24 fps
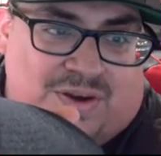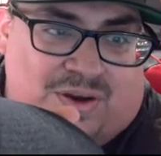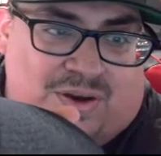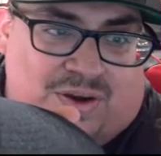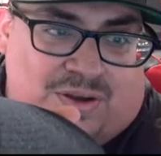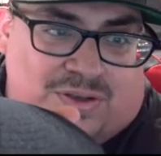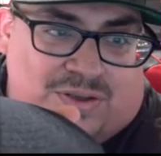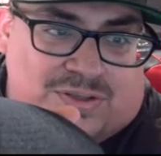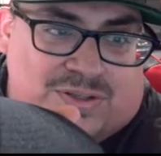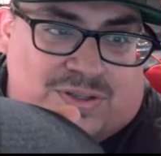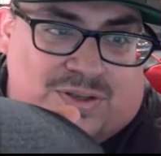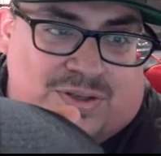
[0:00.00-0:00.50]

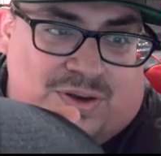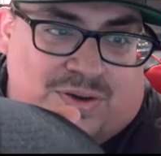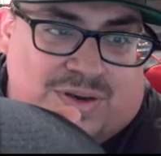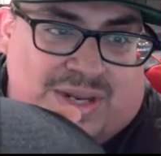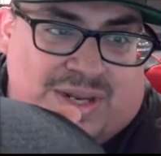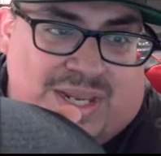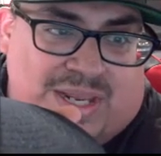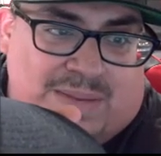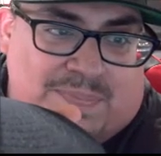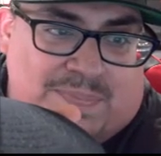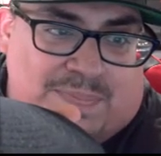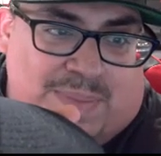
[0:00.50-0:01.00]
All-Star
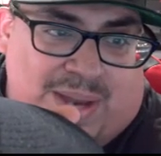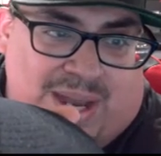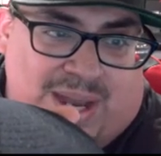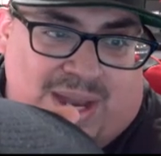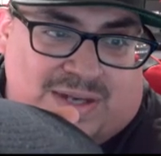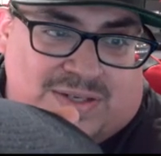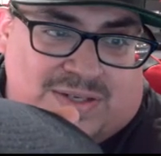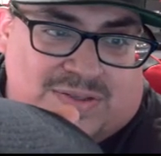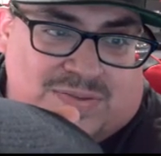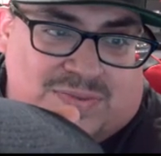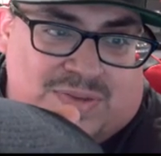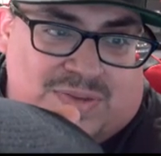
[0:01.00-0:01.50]
Game
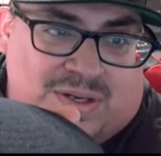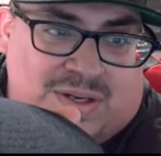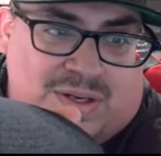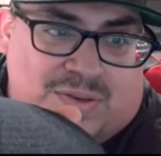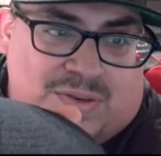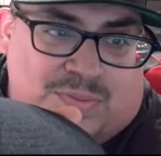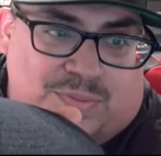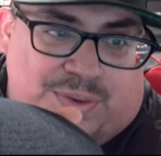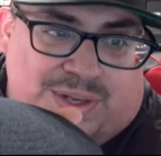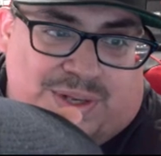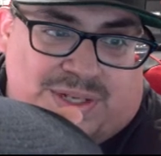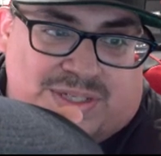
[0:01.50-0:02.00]
patch,
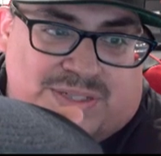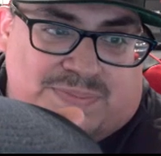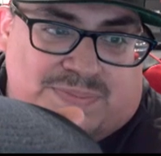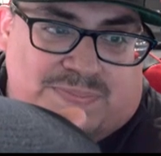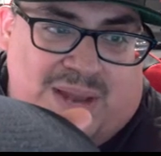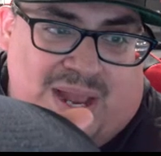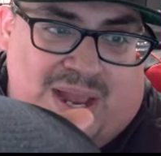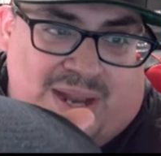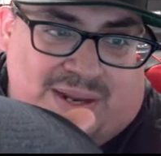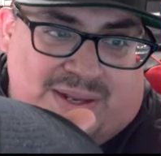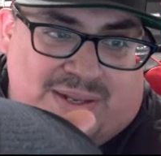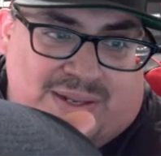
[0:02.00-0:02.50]
which
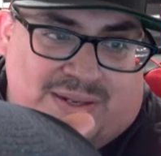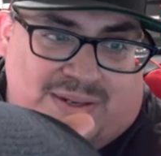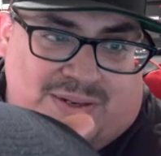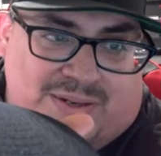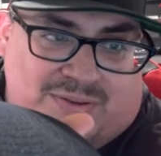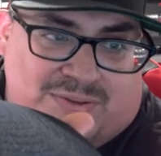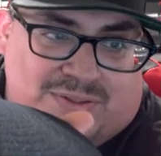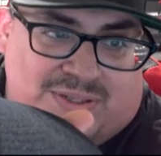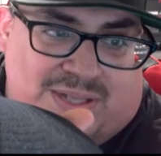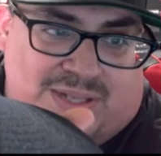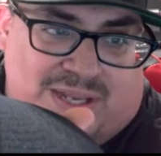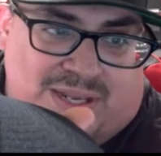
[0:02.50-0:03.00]
back in
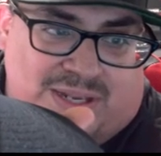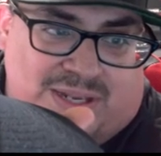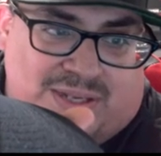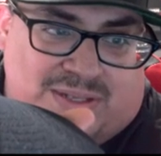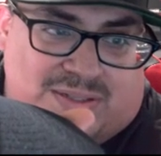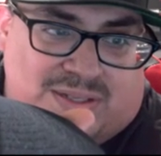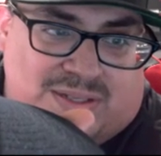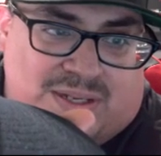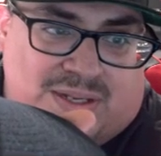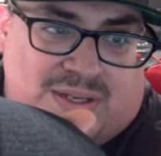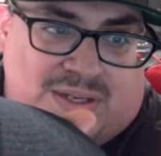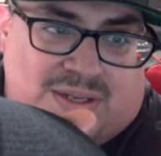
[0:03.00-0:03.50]
those days,